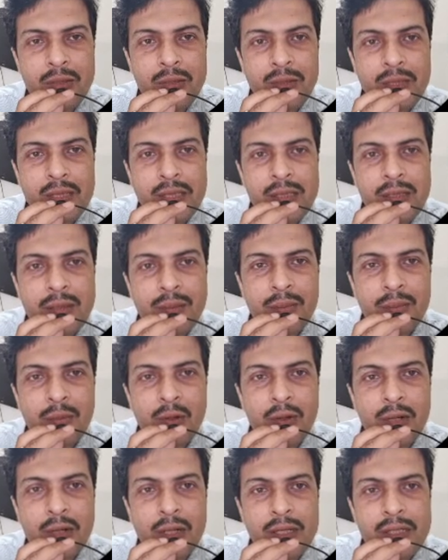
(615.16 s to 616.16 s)
So this
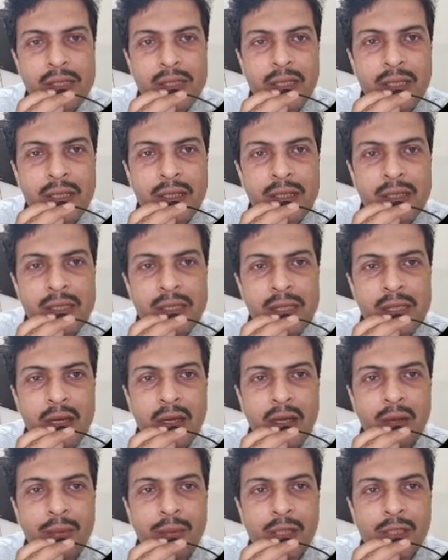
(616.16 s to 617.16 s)
modulated signal is a
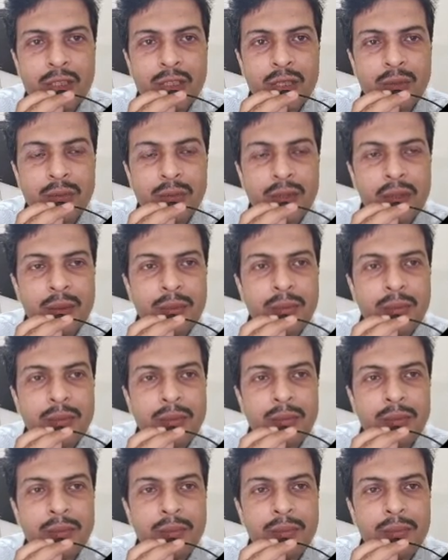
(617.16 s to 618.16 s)
combination of the
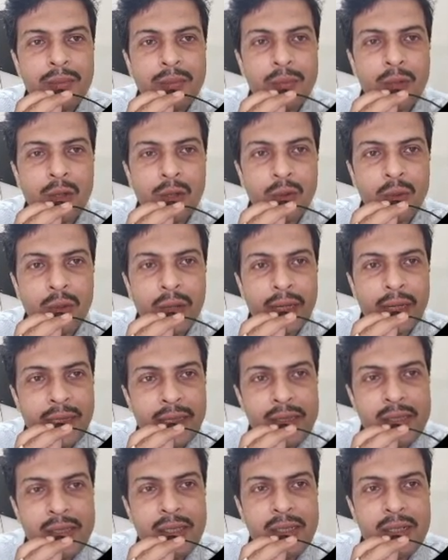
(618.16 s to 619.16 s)

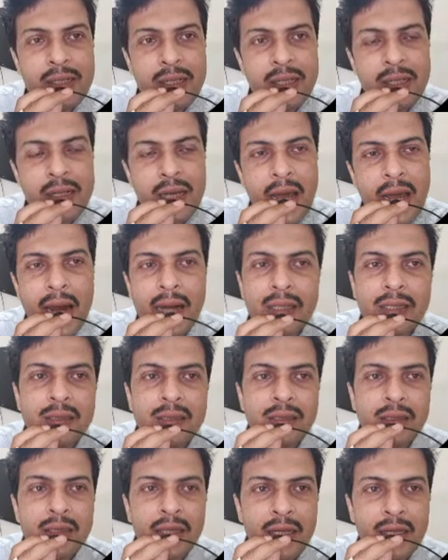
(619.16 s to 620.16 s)
modulating signal and
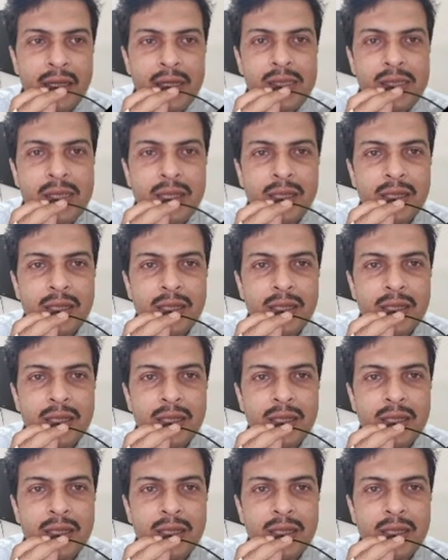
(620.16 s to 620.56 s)
the carrier